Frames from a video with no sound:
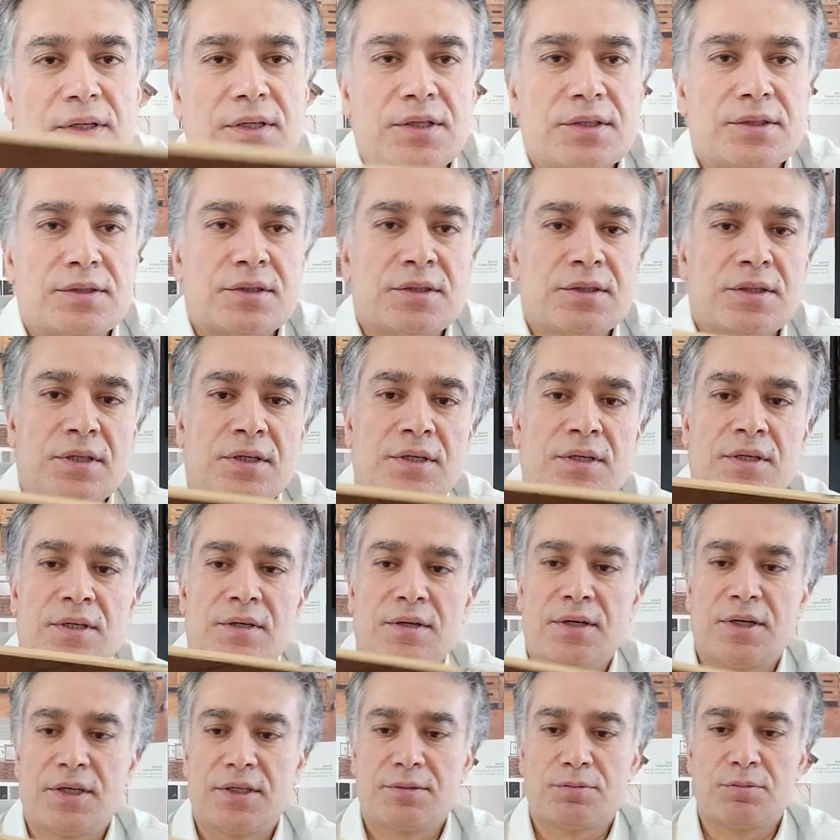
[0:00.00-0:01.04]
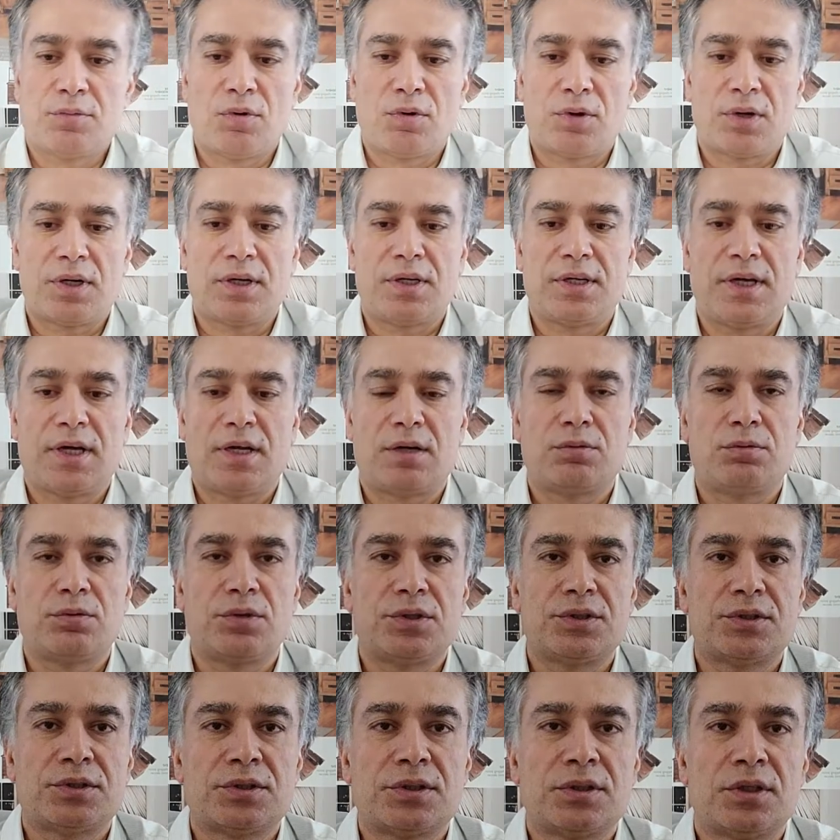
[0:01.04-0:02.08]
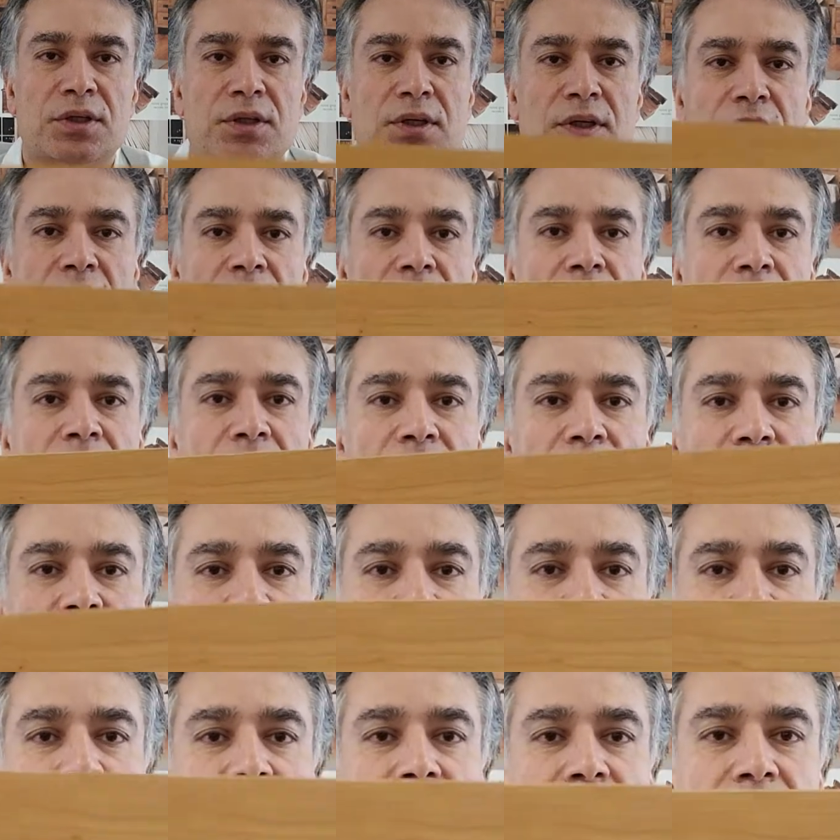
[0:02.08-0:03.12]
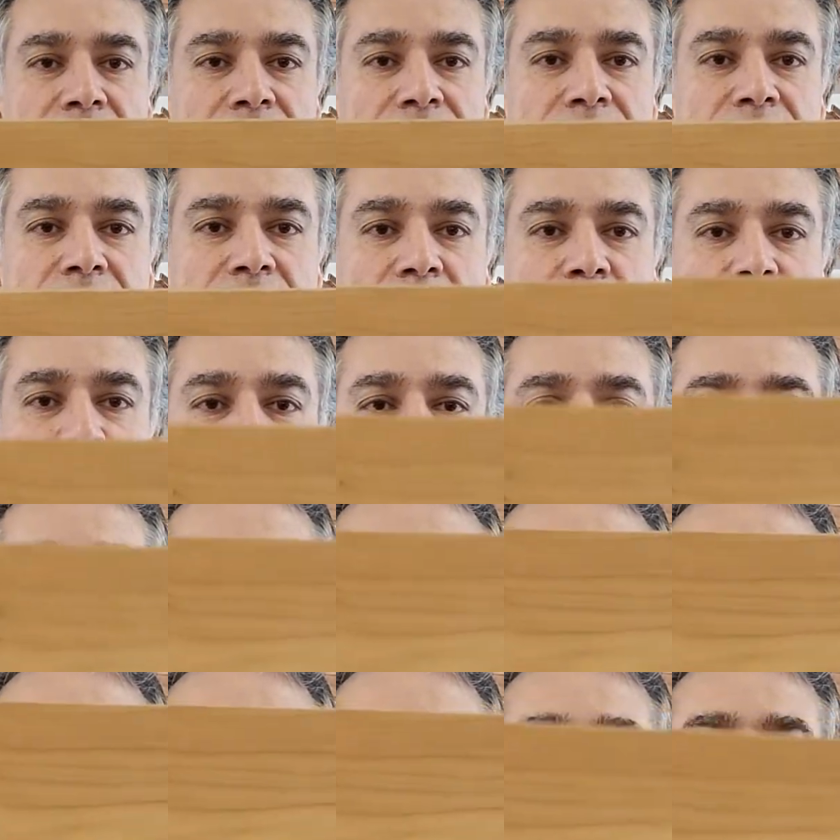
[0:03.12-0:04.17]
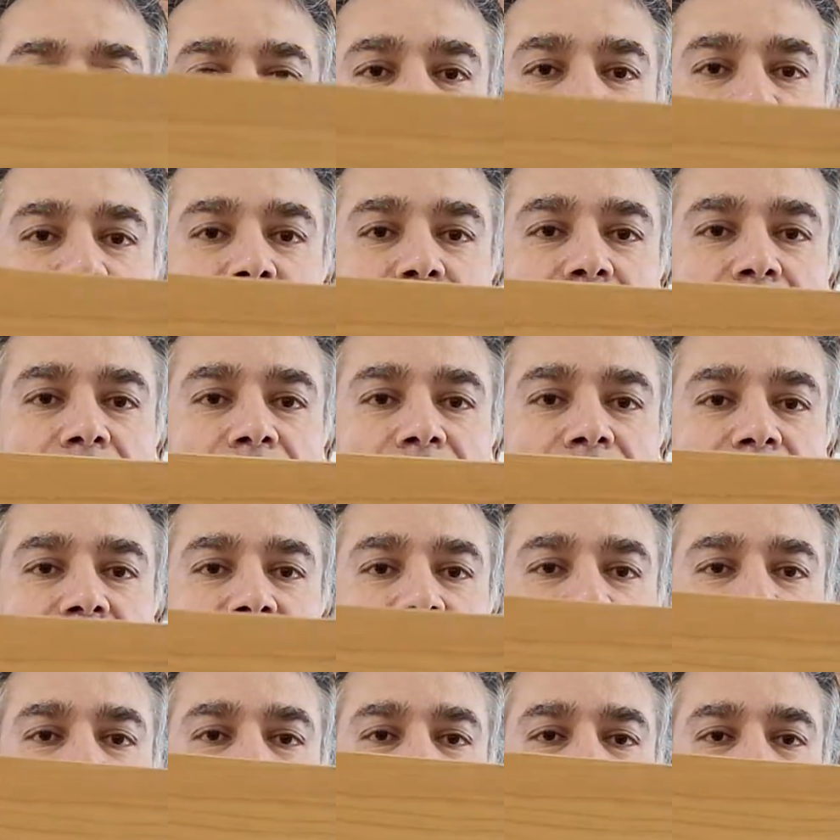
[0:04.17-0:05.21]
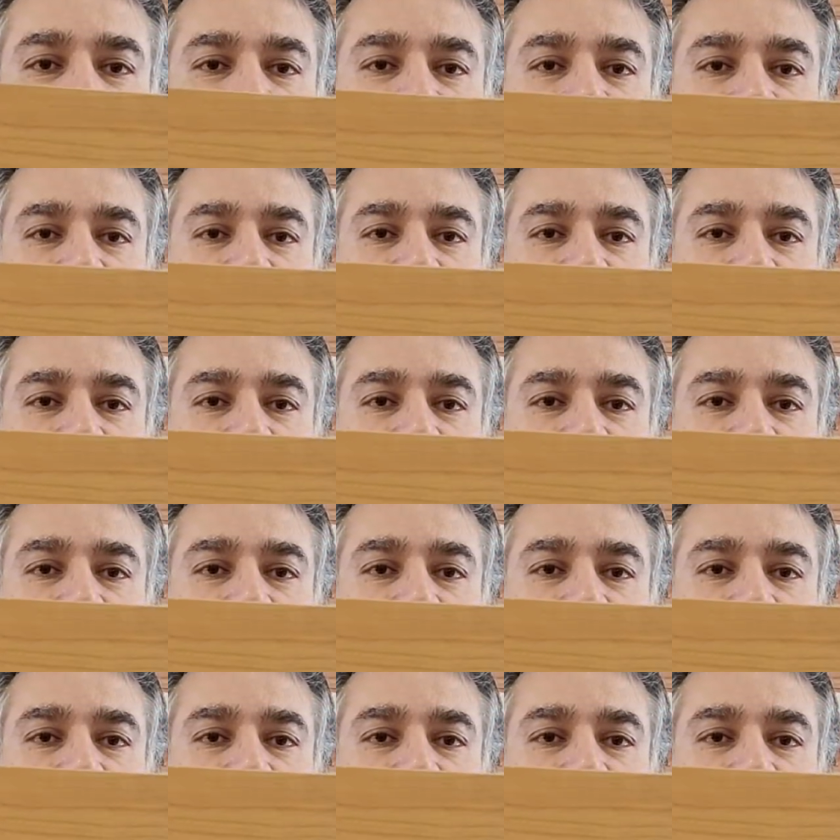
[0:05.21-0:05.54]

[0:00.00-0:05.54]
is more than the other woods. And you can see the back of it. Look at these beautiful grains.